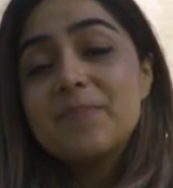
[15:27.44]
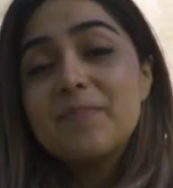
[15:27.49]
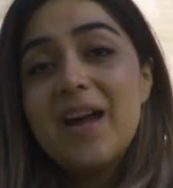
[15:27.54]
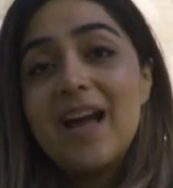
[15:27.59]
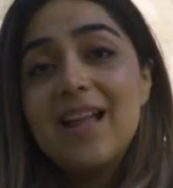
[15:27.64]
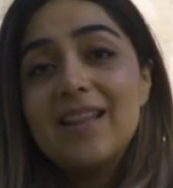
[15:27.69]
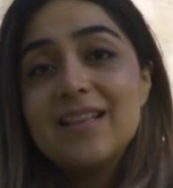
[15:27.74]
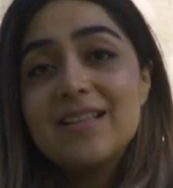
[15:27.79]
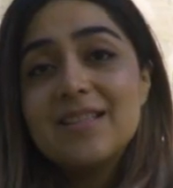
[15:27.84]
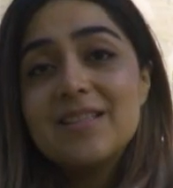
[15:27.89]
this
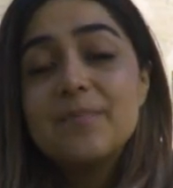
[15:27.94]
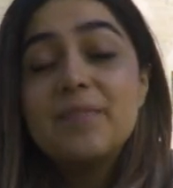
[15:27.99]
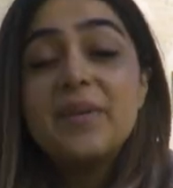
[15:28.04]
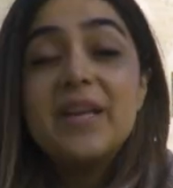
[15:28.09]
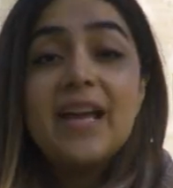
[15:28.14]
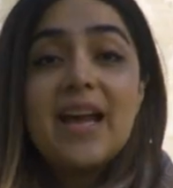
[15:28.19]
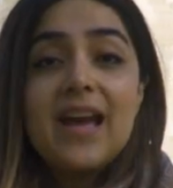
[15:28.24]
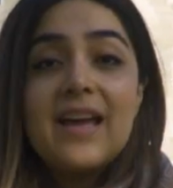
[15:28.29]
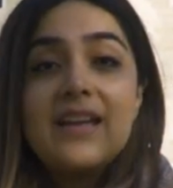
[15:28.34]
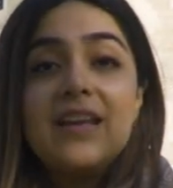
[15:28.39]
palace
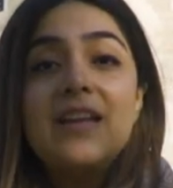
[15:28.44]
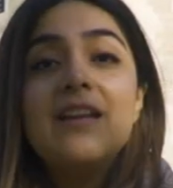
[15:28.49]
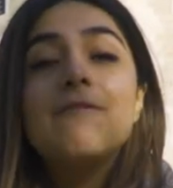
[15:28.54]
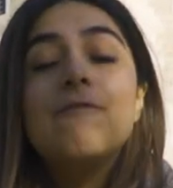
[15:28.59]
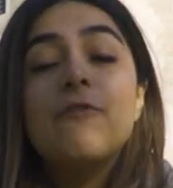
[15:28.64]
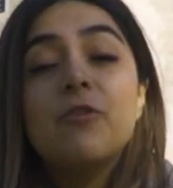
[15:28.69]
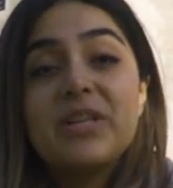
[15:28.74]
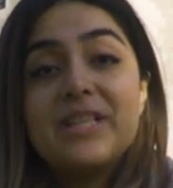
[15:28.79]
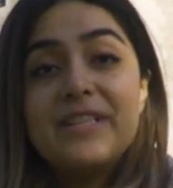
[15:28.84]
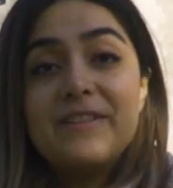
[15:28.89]
began in
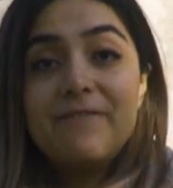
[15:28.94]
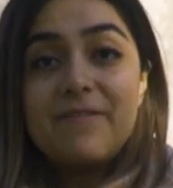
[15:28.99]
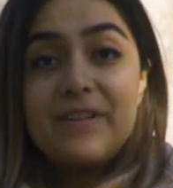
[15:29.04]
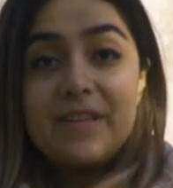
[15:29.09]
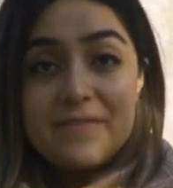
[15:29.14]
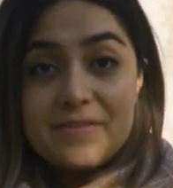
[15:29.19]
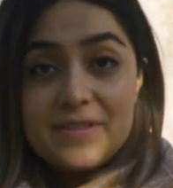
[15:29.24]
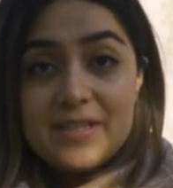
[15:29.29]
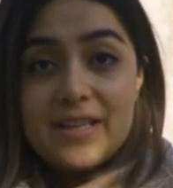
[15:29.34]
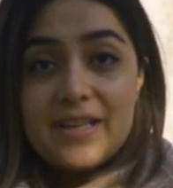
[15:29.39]
fourteen
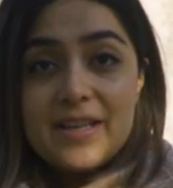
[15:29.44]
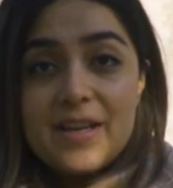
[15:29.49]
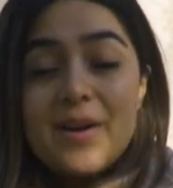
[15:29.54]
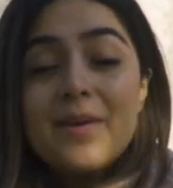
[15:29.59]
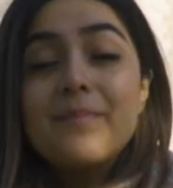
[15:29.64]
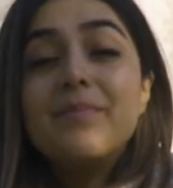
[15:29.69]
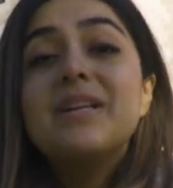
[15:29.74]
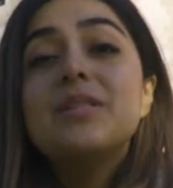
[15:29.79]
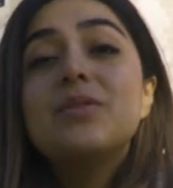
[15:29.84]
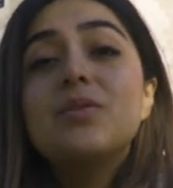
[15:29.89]
fifty
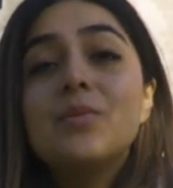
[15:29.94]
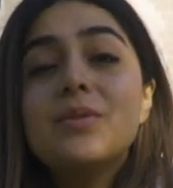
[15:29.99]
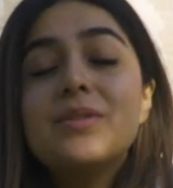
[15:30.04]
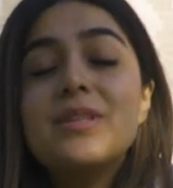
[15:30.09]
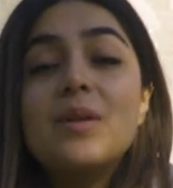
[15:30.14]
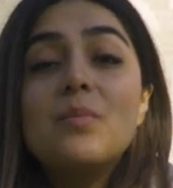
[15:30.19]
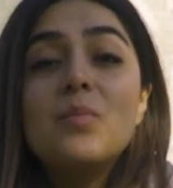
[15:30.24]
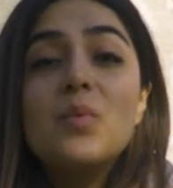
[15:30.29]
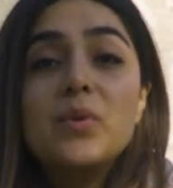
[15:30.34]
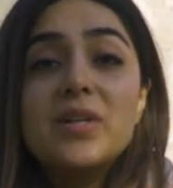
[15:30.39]
by
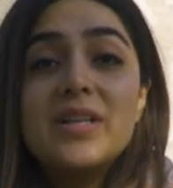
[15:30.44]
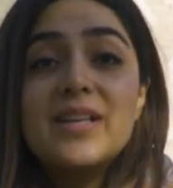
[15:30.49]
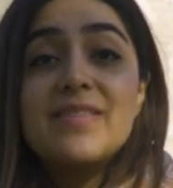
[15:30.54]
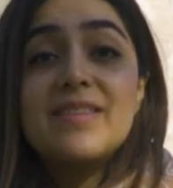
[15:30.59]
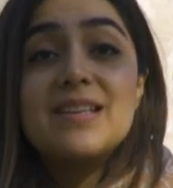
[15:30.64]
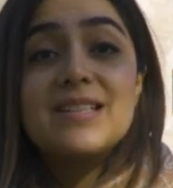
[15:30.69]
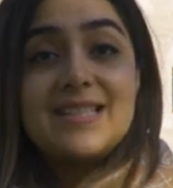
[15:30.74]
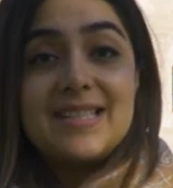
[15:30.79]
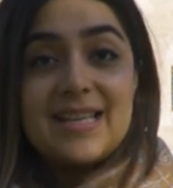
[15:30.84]
Sultan Murad the